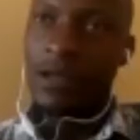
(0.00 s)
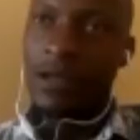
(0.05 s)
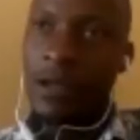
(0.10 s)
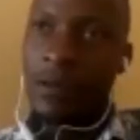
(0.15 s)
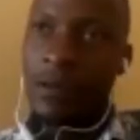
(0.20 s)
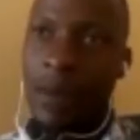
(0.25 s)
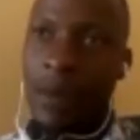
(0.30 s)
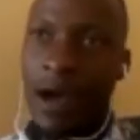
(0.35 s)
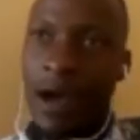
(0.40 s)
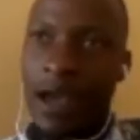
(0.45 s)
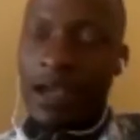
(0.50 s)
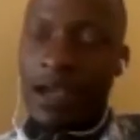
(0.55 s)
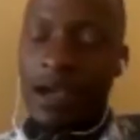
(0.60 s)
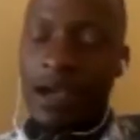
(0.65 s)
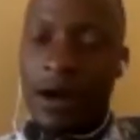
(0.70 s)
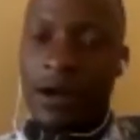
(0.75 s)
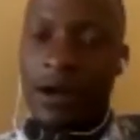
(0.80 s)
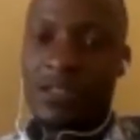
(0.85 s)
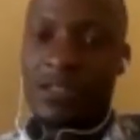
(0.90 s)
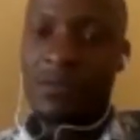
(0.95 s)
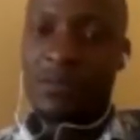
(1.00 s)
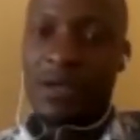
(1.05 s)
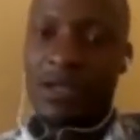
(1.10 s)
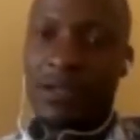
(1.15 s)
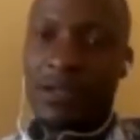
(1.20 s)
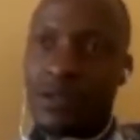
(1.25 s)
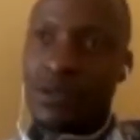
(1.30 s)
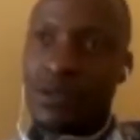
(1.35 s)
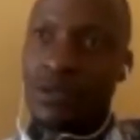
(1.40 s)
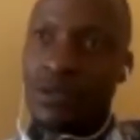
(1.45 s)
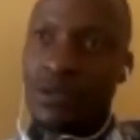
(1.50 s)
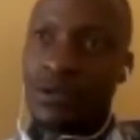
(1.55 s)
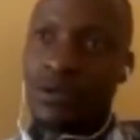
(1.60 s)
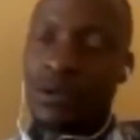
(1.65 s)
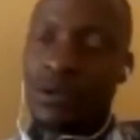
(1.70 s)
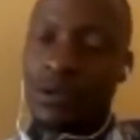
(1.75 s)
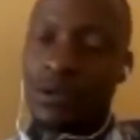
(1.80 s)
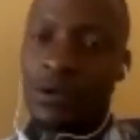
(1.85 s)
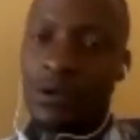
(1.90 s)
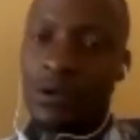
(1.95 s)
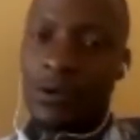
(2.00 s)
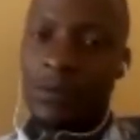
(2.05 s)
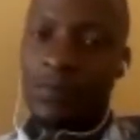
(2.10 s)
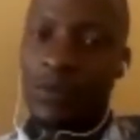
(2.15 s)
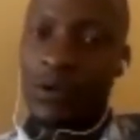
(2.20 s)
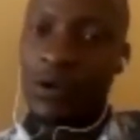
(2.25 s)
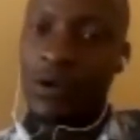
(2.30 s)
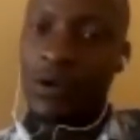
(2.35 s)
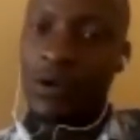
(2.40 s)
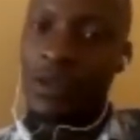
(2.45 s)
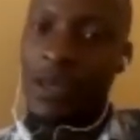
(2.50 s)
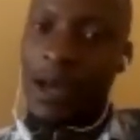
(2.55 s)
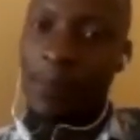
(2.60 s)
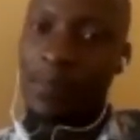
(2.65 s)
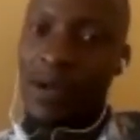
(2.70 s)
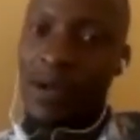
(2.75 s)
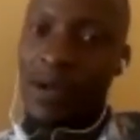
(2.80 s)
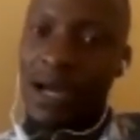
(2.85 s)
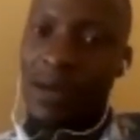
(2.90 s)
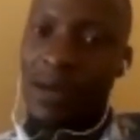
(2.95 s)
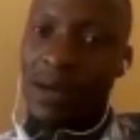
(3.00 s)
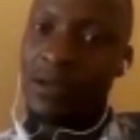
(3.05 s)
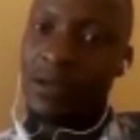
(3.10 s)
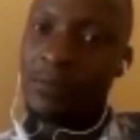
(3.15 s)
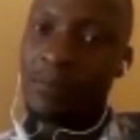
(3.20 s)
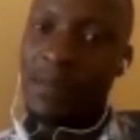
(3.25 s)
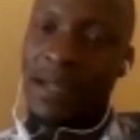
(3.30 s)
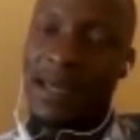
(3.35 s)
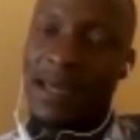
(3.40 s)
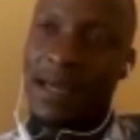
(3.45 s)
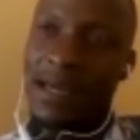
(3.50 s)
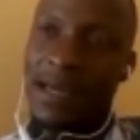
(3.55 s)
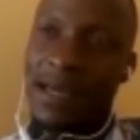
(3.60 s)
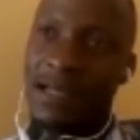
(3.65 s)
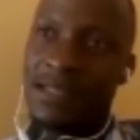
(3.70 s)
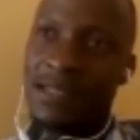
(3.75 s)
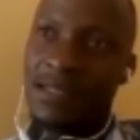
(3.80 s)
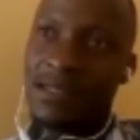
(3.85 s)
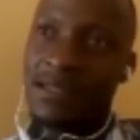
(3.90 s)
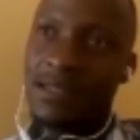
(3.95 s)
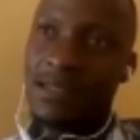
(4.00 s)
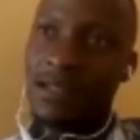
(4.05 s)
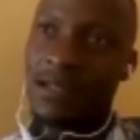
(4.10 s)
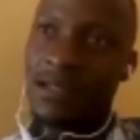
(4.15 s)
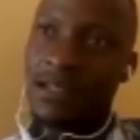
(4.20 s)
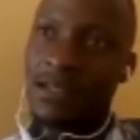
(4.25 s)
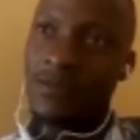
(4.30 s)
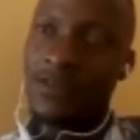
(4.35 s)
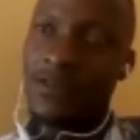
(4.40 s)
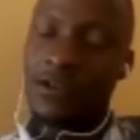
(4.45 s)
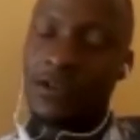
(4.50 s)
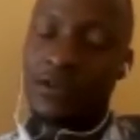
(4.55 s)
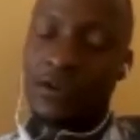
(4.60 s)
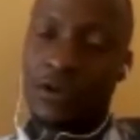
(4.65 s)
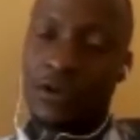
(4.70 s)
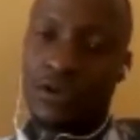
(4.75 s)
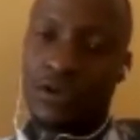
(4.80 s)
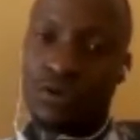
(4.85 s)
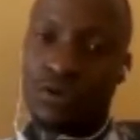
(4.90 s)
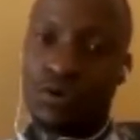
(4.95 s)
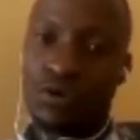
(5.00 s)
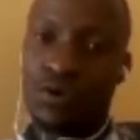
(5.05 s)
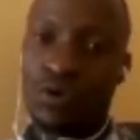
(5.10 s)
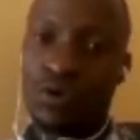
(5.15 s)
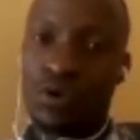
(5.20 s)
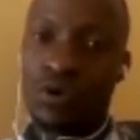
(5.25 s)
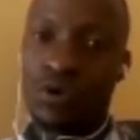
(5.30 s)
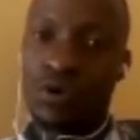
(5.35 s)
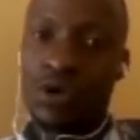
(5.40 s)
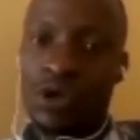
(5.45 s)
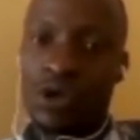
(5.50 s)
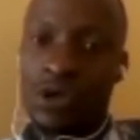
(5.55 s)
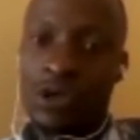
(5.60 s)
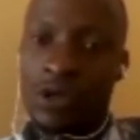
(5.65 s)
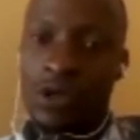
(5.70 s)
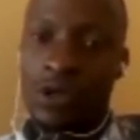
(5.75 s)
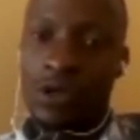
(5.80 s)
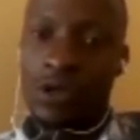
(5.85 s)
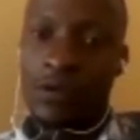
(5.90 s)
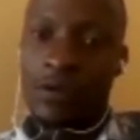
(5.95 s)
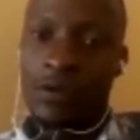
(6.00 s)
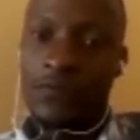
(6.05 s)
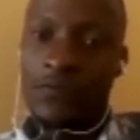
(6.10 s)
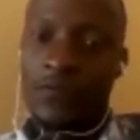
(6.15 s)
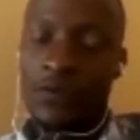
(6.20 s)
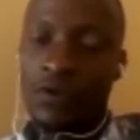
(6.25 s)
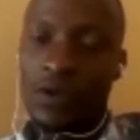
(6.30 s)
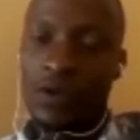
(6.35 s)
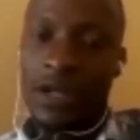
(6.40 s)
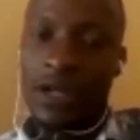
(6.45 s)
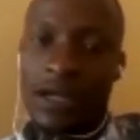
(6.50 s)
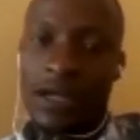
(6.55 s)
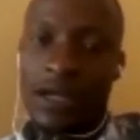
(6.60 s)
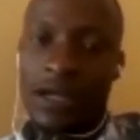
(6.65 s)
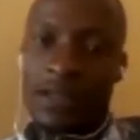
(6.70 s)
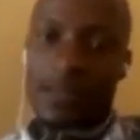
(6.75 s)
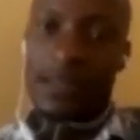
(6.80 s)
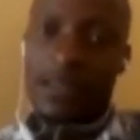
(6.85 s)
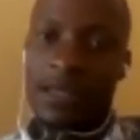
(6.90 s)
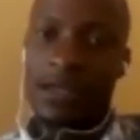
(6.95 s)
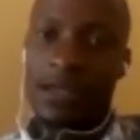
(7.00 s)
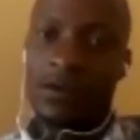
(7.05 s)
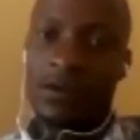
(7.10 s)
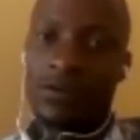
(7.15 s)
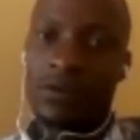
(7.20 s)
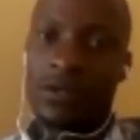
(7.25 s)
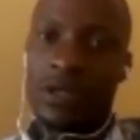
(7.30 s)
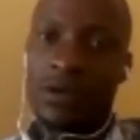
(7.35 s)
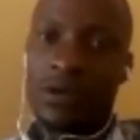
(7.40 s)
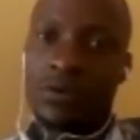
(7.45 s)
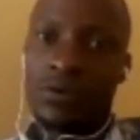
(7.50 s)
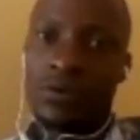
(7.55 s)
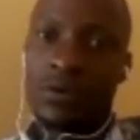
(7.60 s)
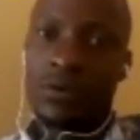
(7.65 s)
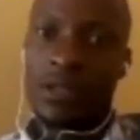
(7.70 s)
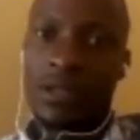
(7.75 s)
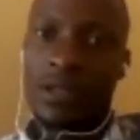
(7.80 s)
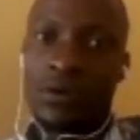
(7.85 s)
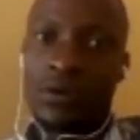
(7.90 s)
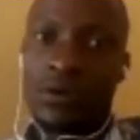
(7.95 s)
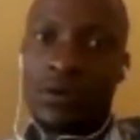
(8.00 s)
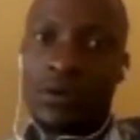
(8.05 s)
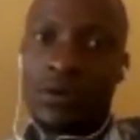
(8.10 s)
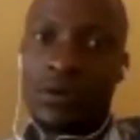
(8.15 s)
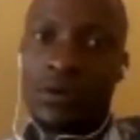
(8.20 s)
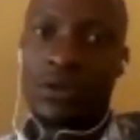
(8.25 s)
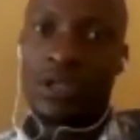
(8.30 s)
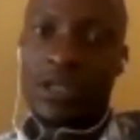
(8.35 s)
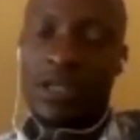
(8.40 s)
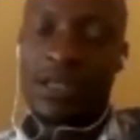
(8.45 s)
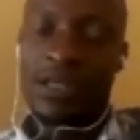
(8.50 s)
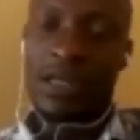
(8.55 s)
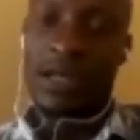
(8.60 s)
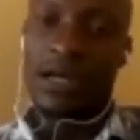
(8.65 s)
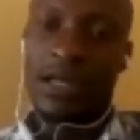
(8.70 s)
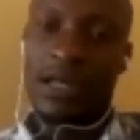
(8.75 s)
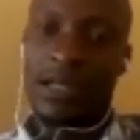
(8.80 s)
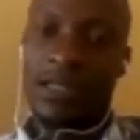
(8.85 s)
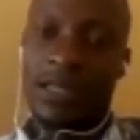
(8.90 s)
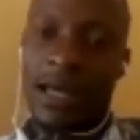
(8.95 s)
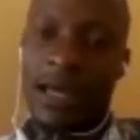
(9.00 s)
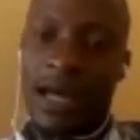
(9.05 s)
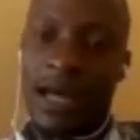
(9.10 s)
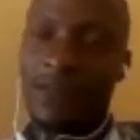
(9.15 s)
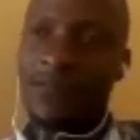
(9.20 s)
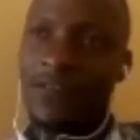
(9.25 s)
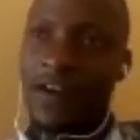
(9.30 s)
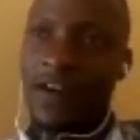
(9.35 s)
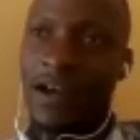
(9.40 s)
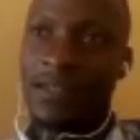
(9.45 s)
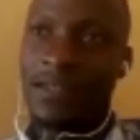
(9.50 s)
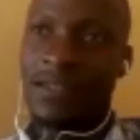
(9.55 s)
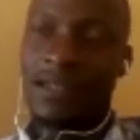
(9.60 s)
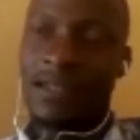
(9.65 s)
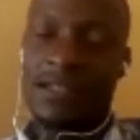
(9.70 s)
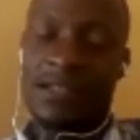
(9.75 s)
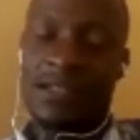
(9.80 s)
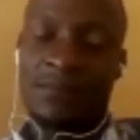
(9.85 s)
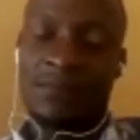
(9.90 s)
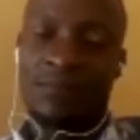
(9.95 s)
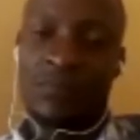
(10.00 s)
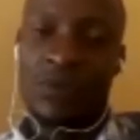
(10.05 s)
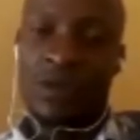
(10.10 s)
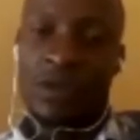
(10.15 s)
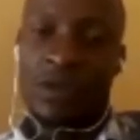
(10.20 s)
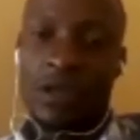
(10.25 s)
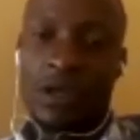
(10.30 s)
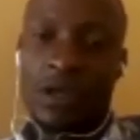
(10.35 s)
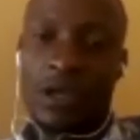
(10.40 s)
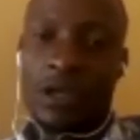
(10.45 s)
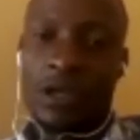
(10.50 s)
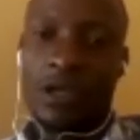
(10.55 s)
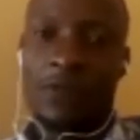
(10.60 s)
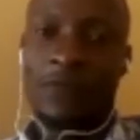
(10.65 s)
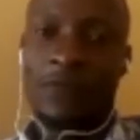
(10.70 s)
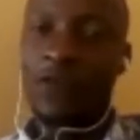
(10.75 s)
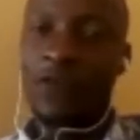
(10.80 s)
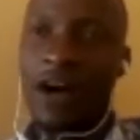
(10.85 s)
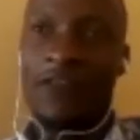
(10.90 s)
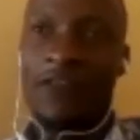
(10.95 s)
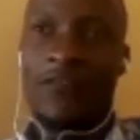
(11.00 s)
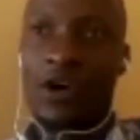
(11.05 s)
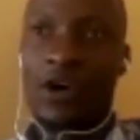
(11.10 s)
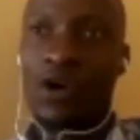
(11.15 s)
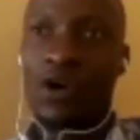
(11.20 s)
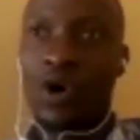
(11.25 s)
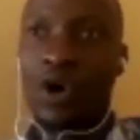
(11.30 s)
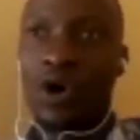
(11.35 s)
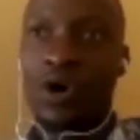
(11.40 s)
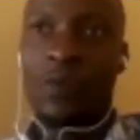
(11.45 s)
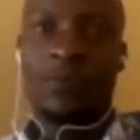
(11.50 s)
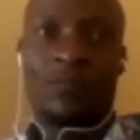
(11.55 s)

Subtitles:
My encouragement to all the upcoming players and even those who feel like they'll need the advice that if you have a goal,